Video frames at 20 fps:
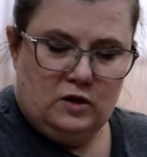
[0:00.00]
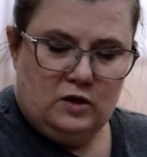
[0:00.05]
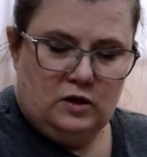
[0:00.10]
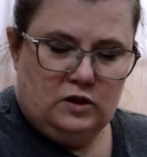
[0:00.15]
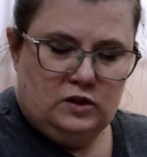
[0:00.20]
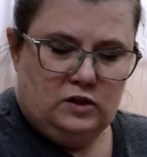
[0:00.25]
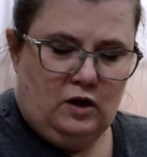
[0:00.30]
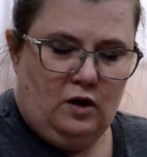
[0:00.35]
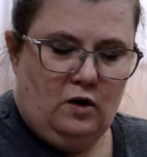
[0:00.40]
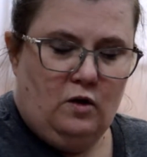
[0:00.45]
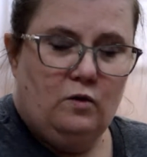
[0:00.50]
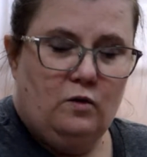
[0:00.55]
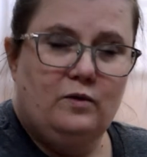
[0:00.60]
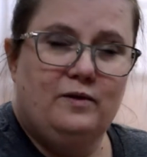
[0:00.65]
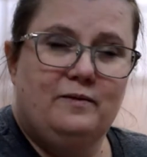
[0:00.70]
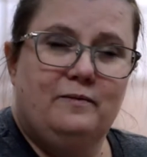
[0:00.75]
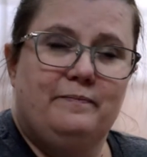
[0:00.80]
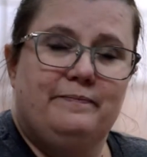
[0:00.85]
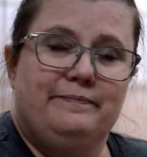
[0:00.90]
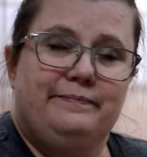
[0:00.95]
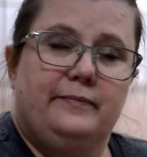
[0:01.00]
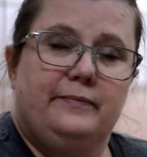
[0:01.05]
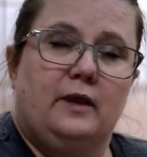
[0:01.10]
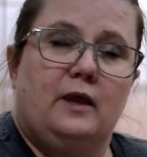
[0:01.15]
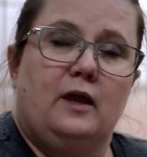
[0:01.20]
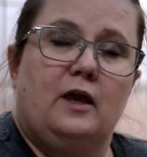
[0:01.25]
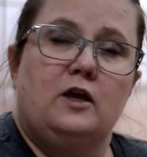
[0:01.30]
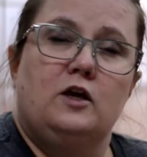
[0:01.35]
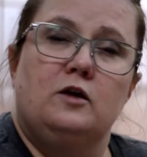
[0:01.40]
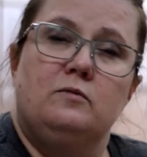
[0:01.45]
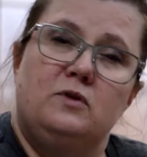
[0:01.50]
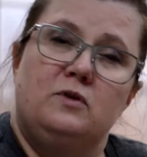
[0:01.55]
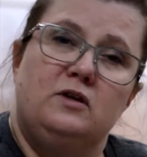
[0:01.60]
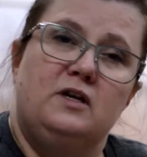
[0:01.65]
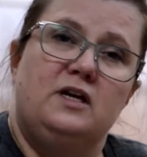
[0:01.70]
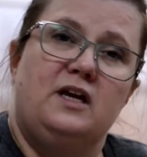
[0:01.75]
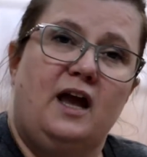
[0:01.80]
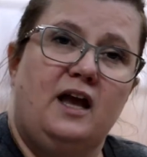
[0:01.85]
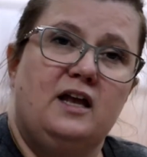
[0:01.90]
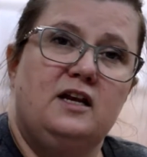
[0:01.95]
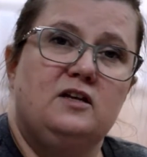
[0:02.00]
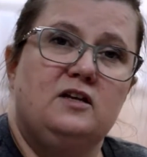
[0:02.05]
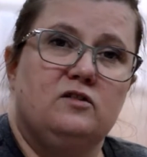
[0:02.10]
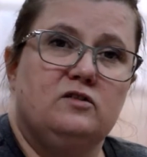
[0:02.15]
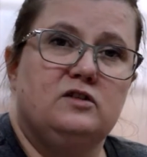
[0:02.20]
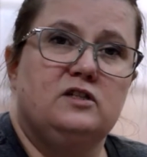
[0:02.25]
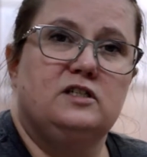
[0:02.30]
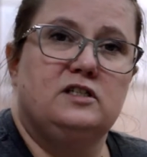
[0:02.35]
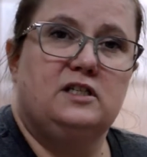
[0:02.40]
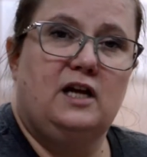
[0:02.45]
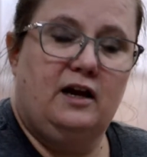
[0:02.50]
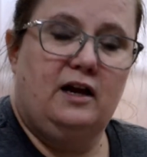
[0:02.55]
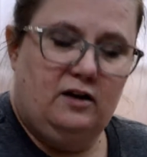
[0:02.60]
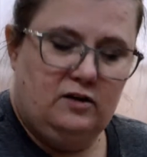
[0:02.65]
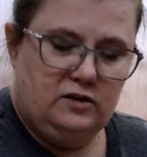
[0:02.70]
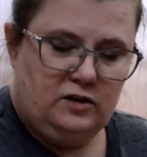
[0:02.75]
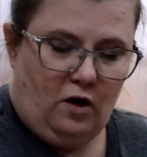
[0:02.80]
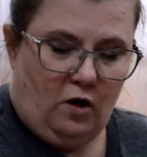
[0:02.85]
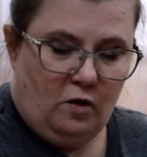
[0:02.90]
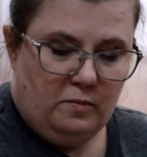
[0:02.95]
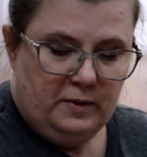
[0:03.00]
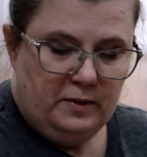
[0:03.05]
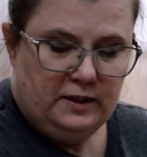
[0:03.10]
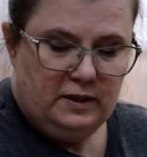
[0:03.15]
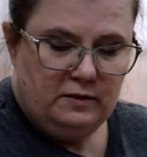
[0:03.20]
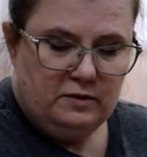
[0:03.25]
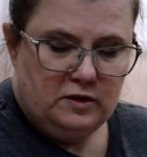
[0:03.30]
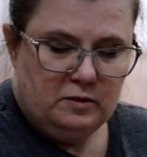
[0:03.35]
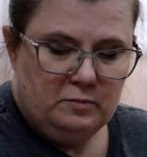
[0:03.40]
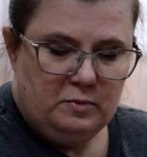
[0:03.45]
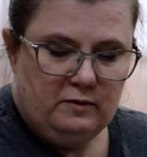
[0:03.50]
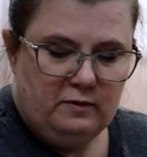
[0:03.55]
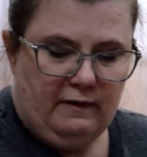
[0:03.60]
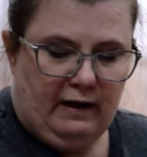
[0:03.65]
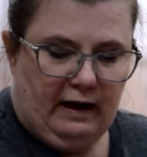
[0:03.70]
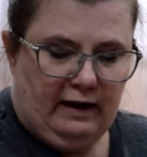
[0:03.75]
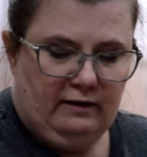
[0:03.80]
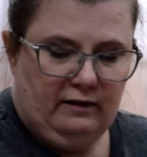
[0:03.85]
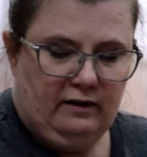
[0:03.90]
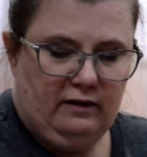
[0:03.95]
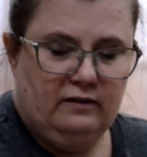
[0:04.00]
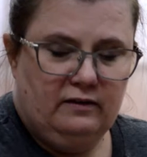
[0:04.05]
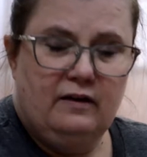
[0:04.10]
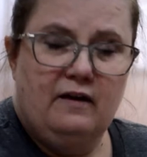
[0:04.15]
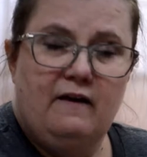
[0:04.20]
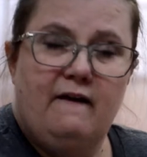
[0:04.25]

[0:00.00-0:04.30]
So, communicating your desires openly with your provider,